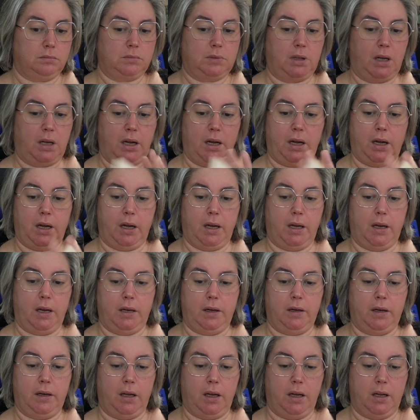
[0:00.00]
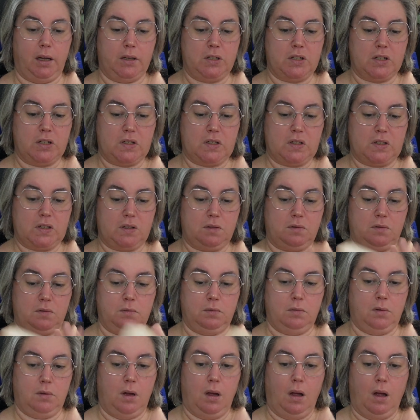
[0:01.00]
And it just
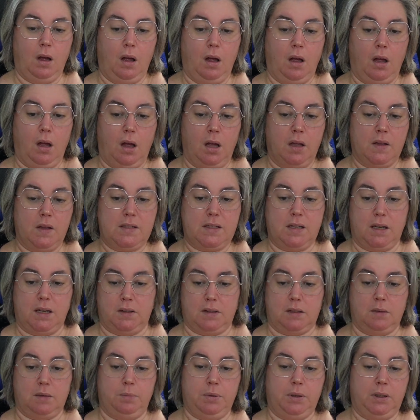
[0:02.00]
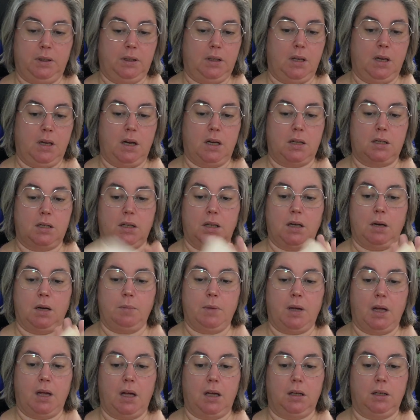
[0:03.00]
sounds completely and utterly up
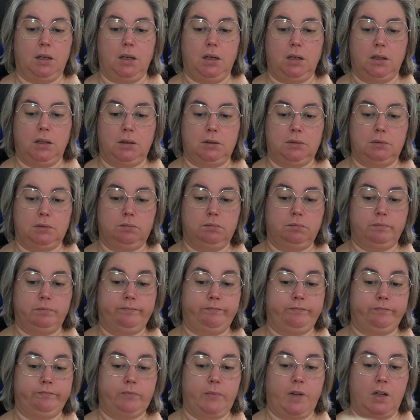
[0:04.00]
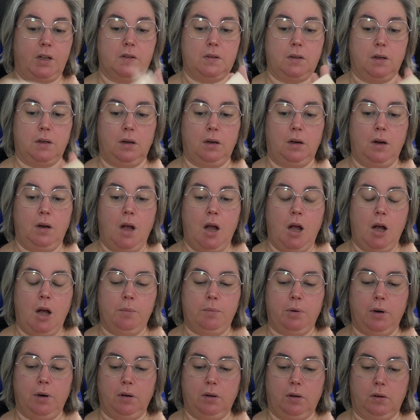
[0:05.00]
my alley. So,
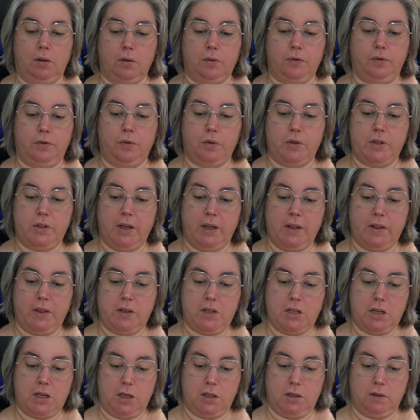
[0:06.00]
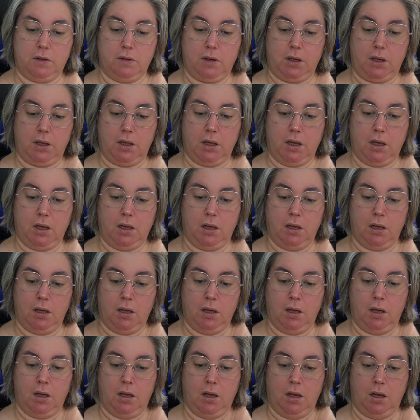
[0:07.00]
prologue, 14th January.
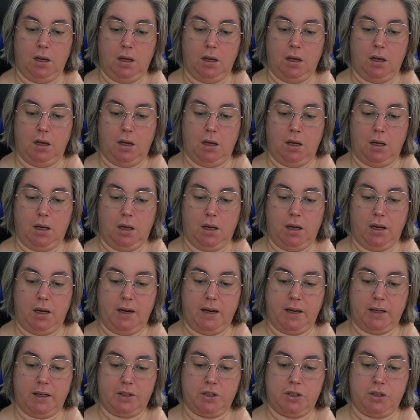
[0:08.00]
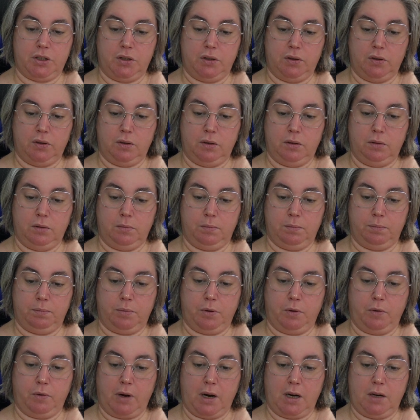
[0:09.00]
Hanachu,
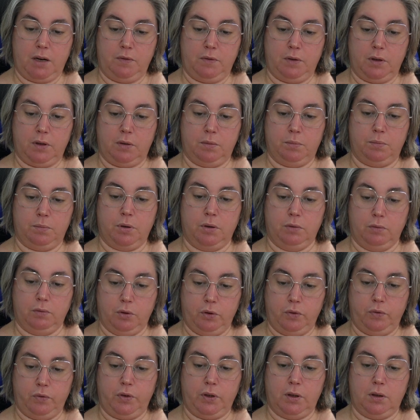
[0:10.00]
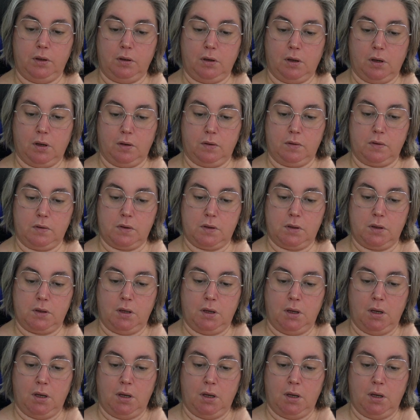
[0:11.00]
Peruvian coast.